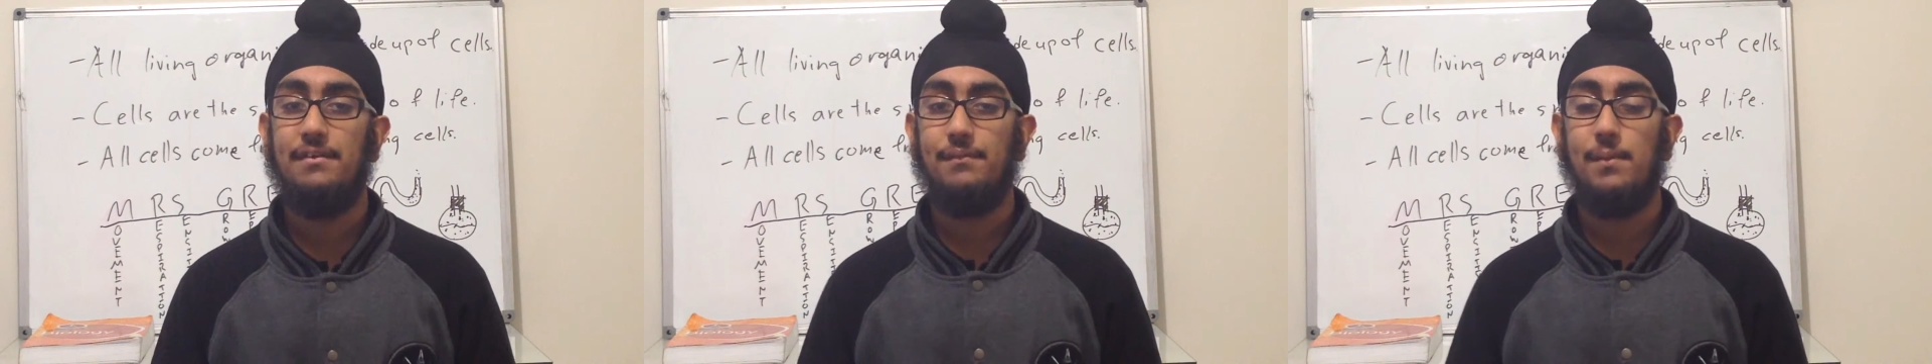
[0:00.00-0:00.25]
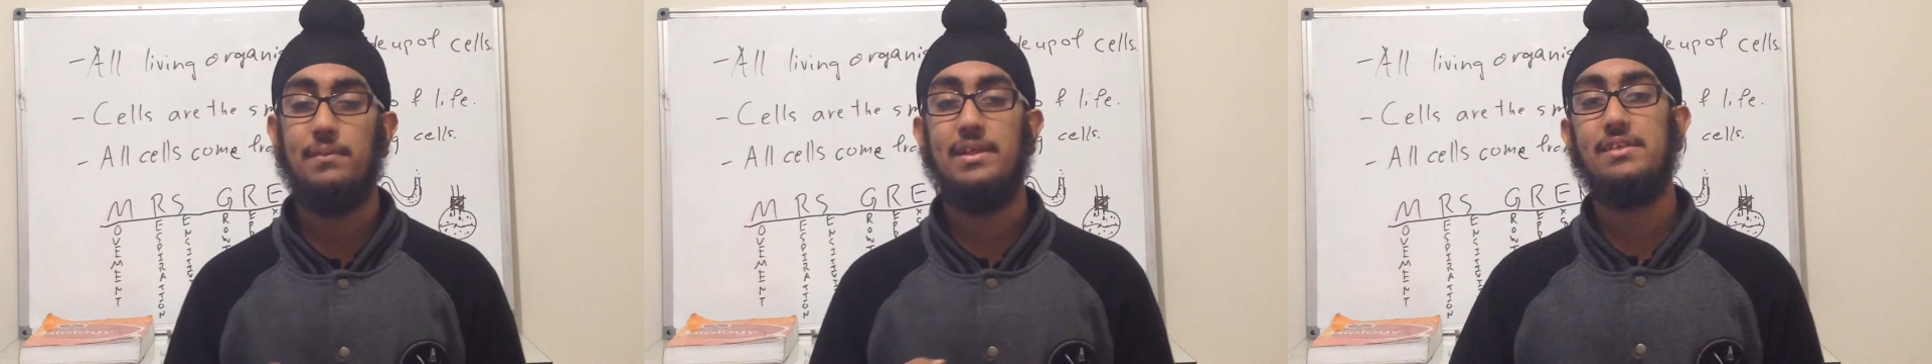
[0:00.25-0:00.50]

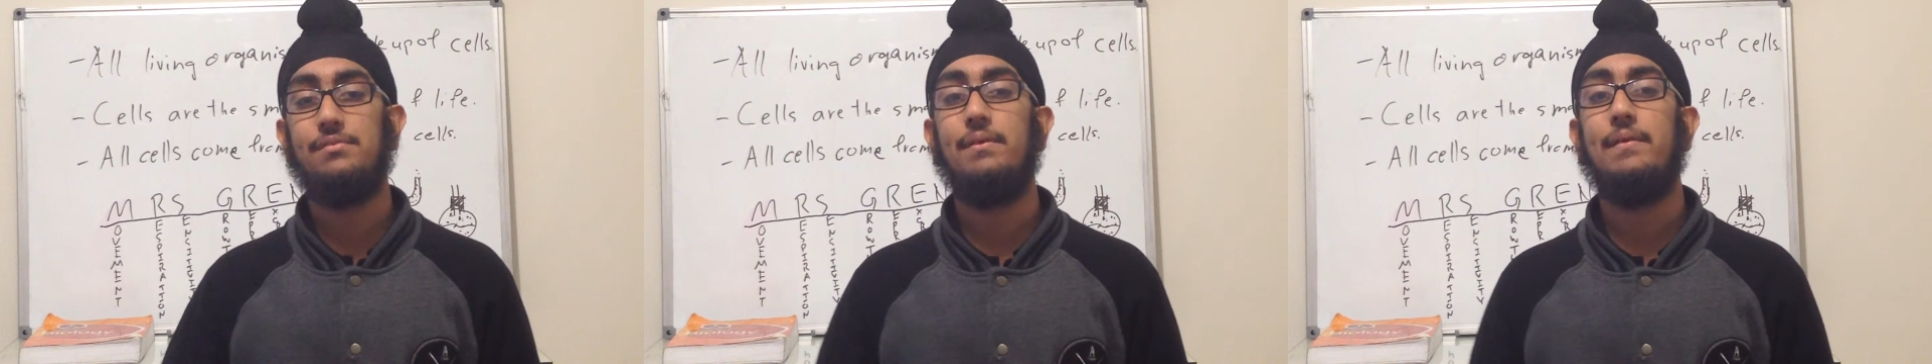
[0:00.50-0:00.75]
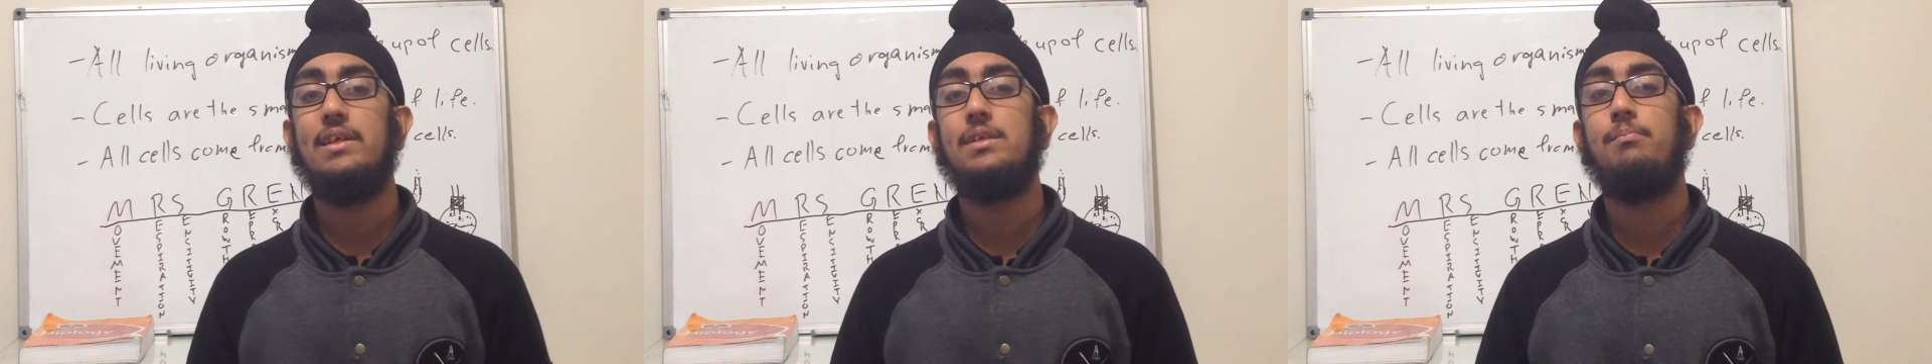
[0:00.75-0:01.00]
From this
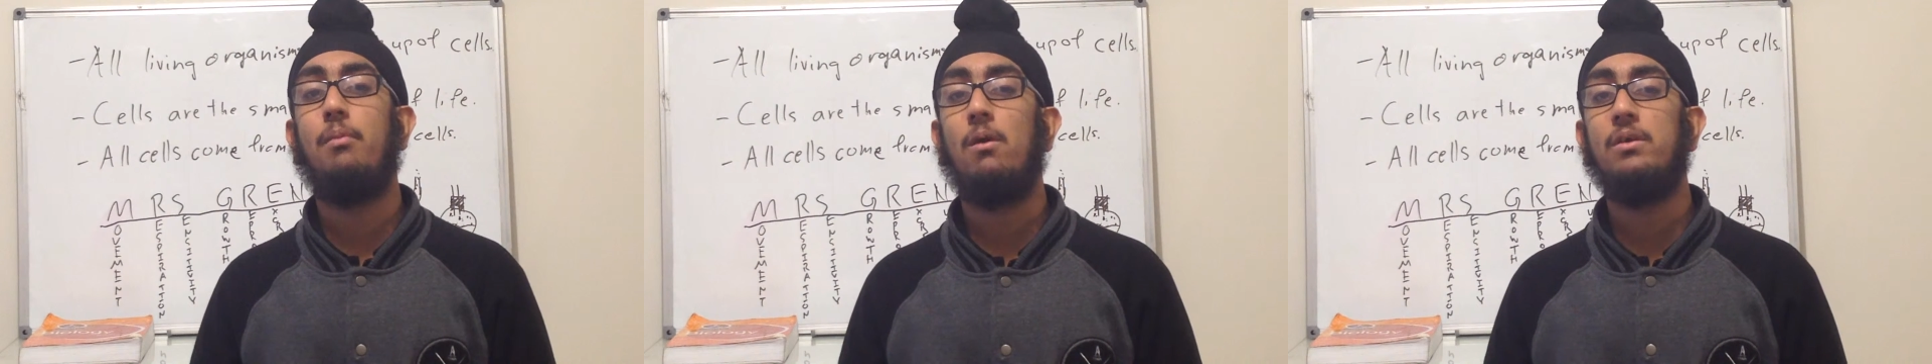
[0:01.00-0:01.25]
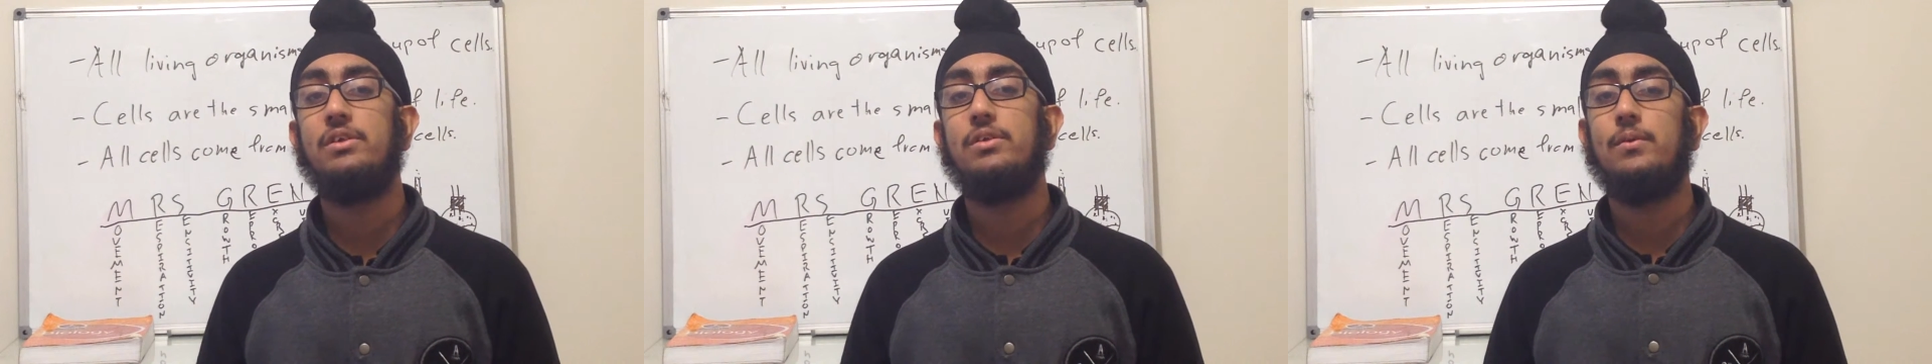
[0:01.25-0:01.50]
we
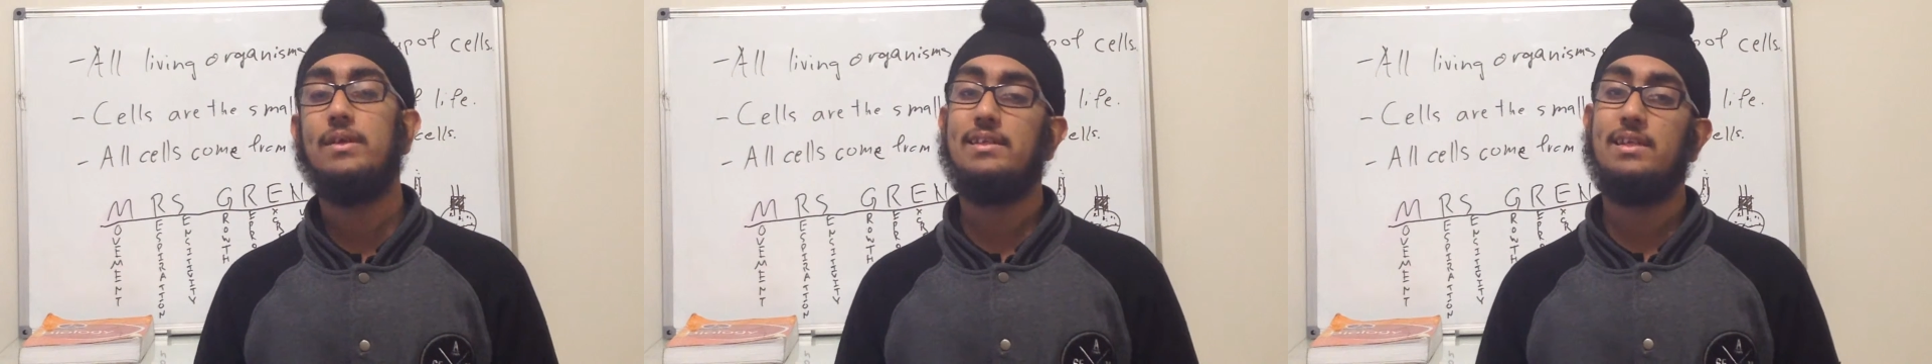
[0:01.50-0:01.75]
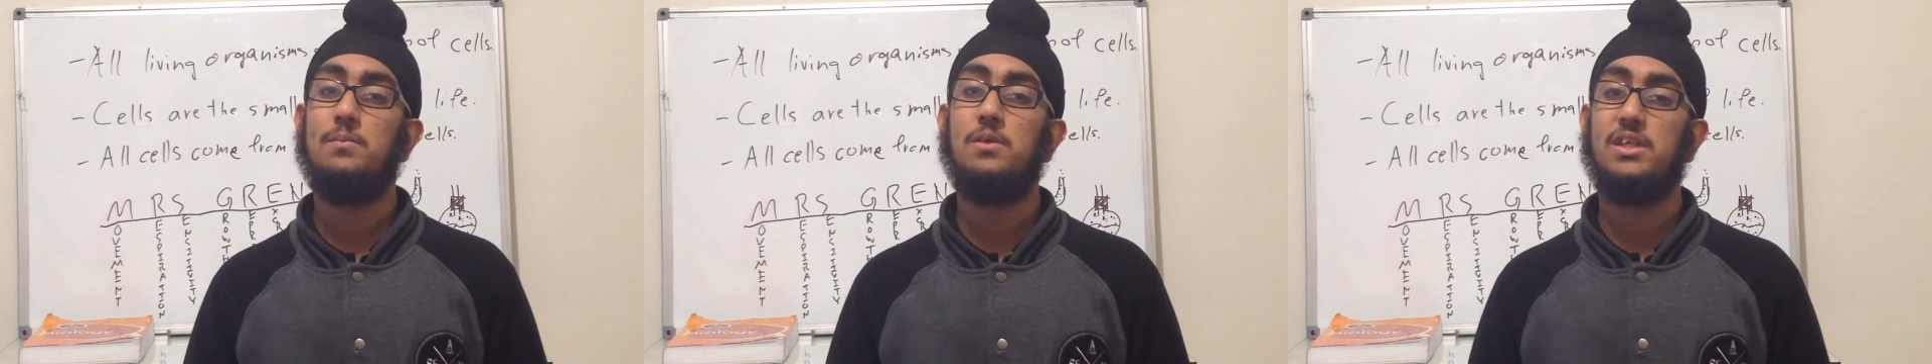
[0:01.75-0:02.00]
respond to a
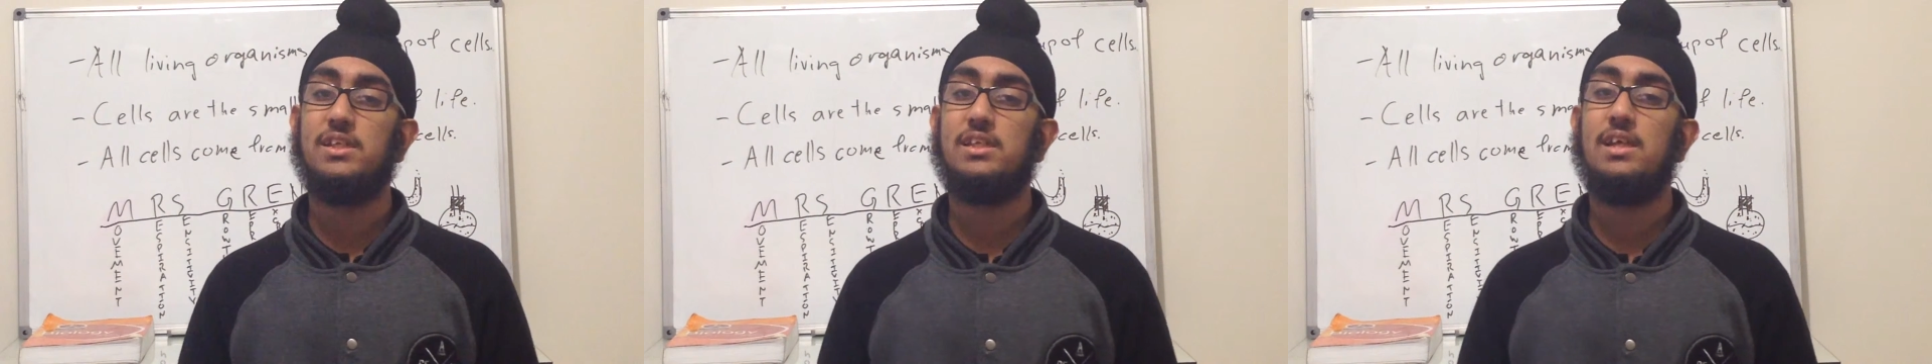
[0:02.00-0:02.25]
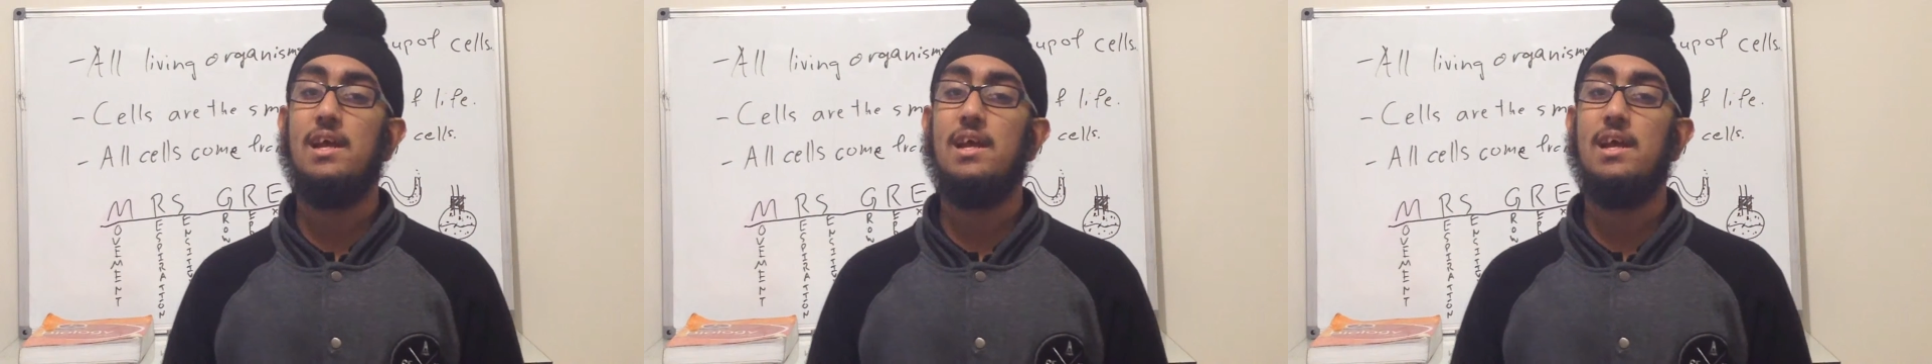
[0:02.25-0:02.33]
stimulus,